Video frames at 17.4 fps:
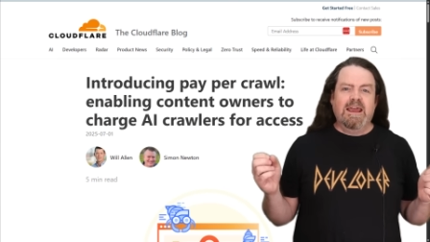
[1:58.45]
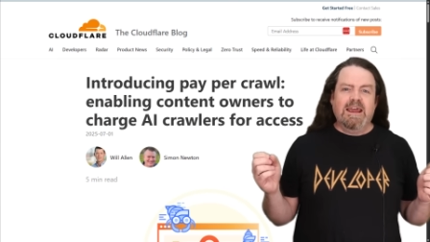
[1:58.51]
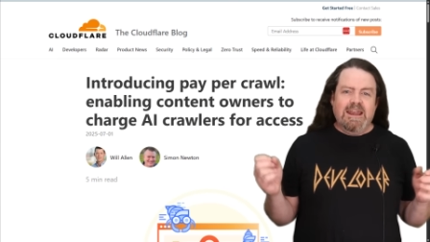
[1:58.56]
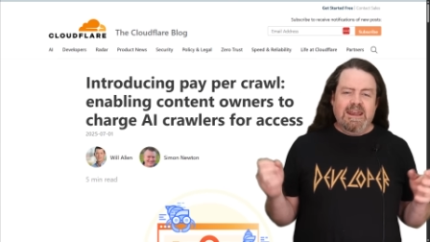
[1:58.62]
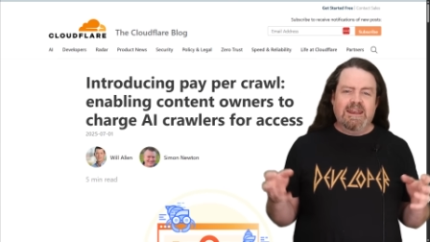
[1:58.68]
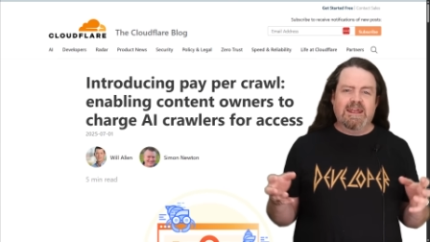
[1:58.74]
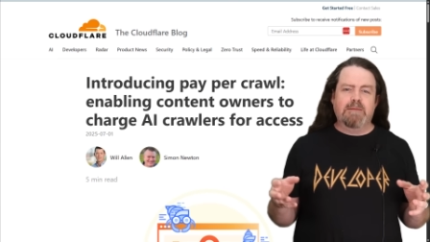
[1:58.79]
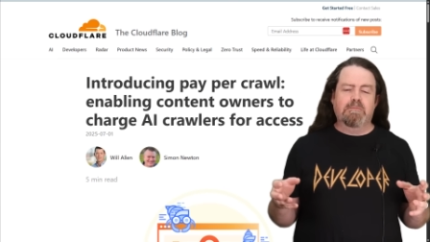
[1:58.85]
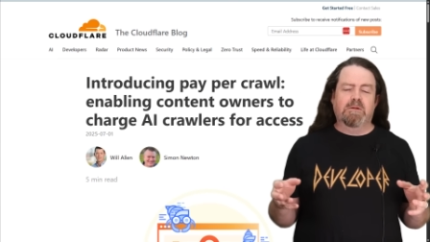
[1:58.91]

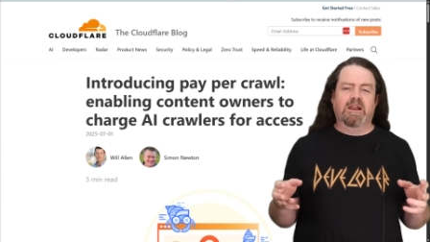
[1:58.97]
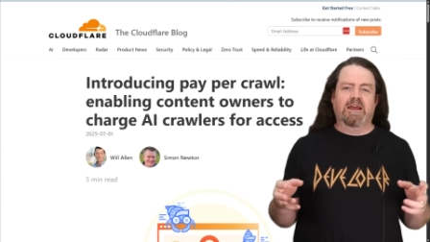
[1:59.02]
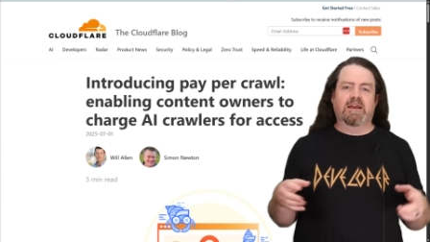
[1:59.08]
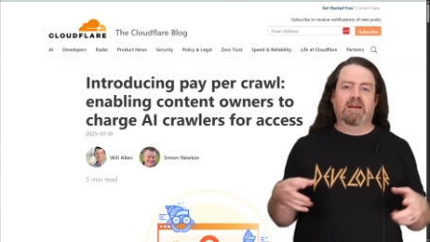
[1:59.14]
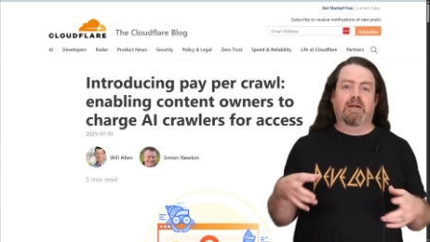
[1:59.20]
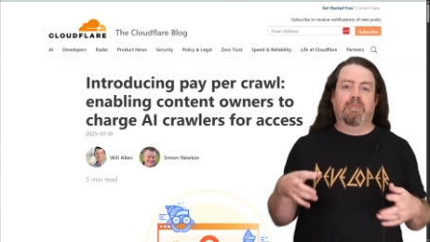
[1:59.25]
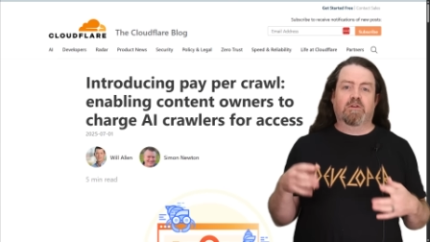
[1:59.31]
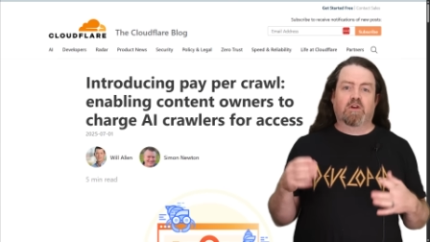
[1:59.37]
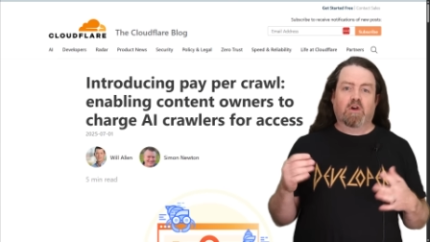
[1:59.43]

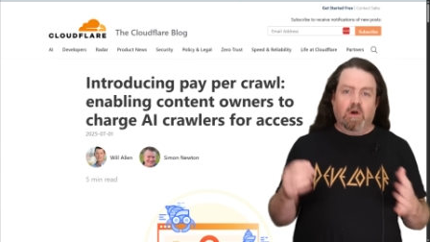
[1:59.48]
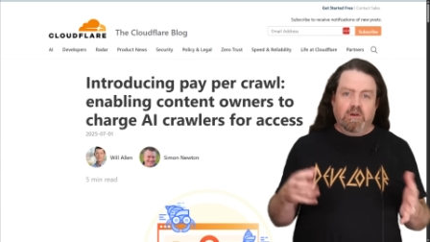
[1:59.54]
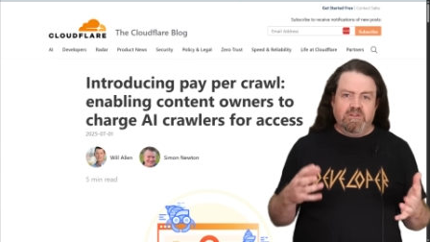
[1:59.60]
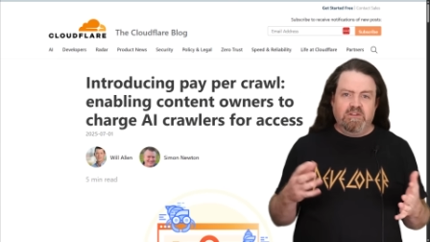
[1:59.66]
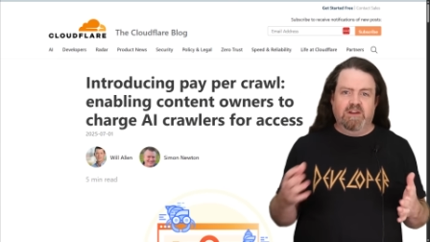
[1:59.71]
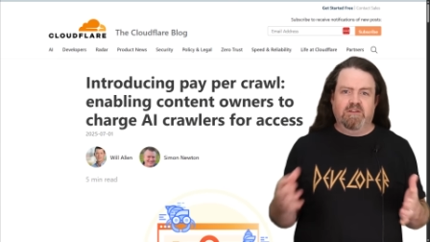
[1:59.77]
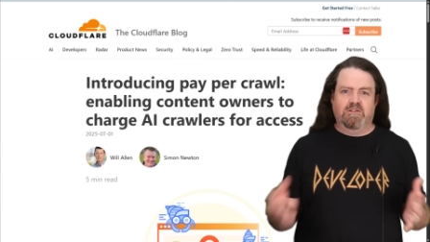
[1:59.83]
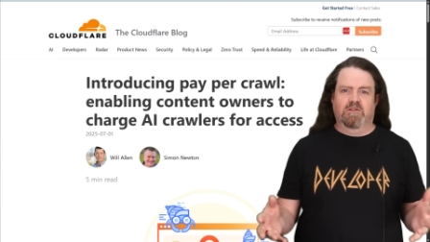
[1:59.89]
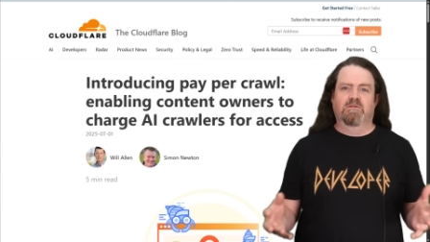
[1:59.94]
enabling
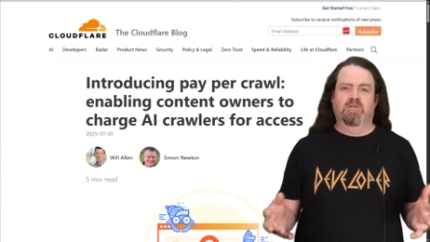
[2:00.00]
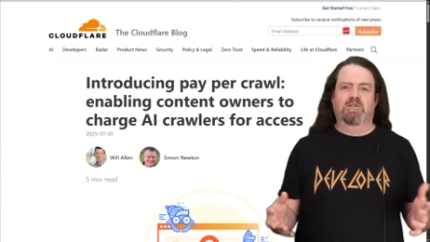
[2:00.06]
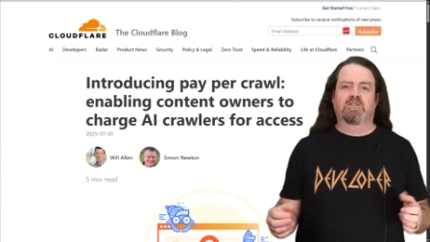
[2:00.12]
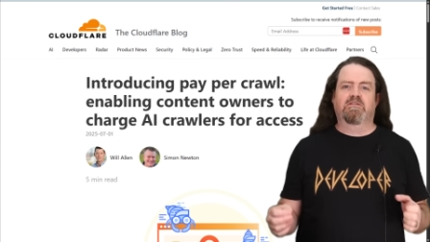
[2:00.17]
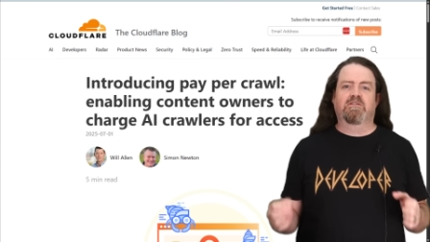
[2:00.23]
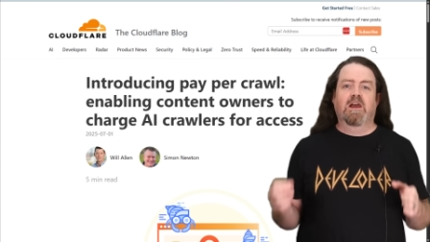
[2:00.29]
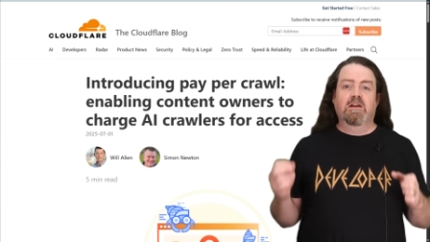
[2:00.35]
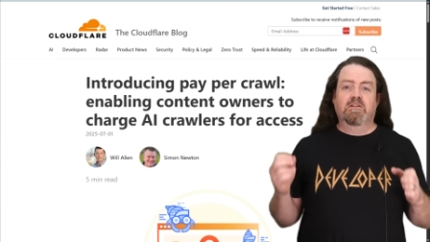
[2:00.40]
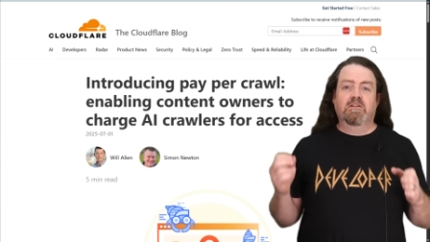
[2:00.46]
content
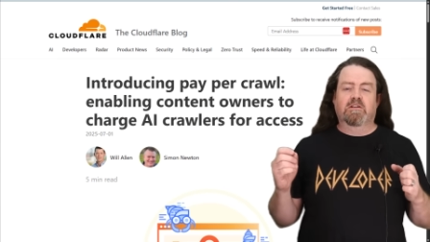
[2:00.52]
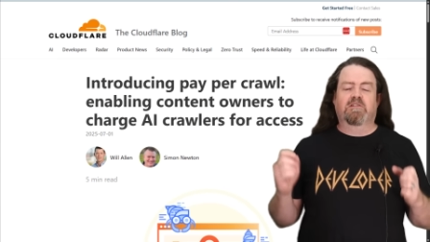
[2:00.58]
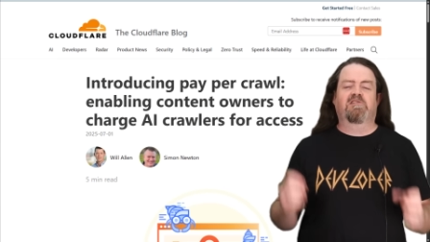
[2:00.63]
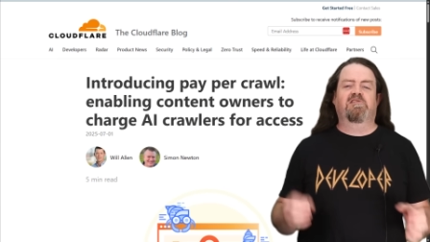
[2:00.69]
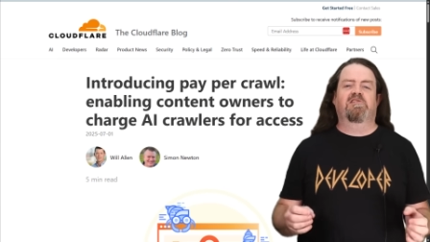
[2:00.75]
owners to